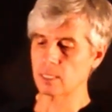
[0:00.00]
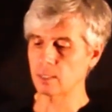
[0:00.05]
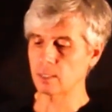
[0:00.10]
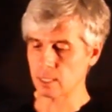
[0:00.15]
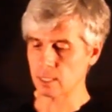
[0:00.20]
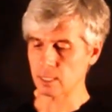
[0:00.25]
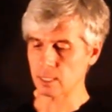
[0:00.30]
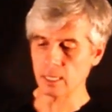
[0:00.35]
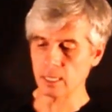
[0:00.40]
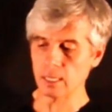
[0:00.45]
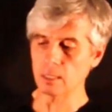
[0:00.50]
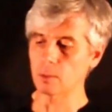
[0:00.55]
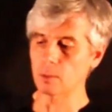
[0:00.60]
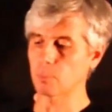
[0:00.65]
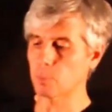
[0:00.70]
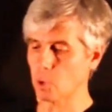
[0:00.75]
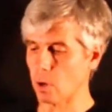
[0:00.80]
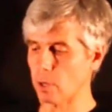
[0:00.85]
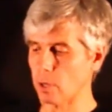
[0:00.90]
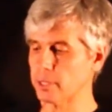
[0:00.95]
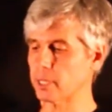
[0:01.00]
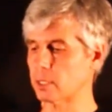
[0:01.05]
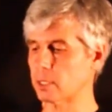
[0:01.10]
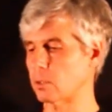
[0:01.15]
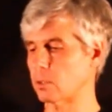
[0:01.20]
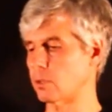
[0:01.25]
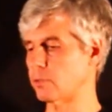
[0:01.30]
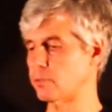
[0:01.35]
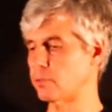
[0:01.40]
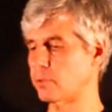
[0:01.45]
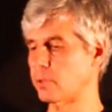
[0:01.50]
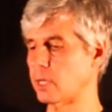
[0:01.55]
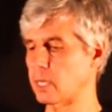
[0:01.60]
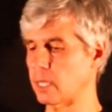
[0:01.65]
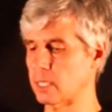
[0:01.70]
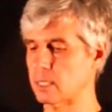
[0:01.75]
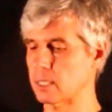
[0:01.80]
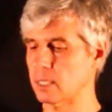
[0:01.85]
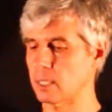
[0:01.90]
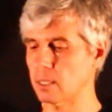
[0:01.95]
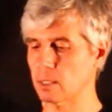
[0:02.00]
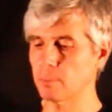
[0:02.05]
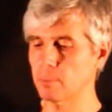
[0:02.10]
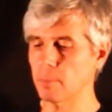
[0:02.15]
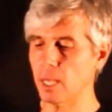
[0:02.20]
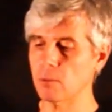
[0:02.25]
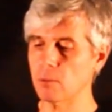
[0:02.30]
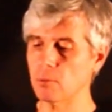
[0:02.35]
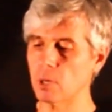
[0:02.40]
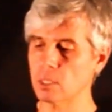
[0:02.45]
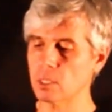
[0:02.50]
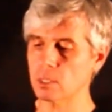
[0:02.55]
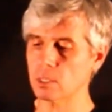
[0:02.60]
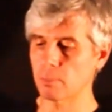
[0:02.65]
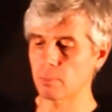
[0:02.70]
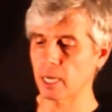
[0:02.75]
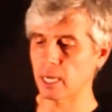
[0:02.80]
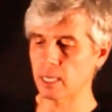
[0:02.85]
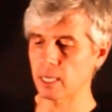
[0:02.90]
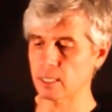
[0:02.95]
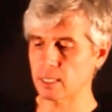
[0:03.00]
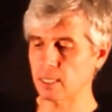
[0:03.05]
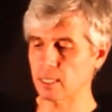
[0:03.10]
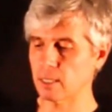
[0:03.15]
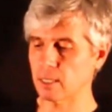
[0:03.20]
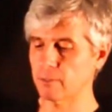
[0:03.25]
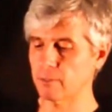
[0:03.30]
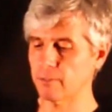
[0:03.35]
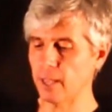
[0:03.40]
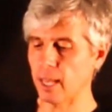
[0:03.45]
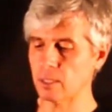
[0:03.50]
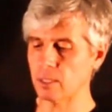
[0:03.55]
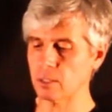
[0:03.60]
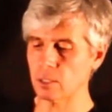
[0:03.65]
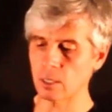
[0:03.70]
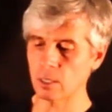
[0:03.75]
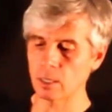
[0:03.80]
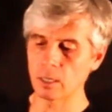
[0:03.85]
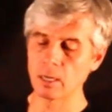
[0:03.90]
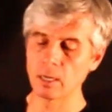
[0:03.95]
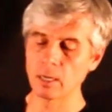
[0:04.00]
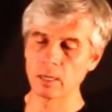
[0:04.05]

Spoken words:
single product of a single matrix by a single vector,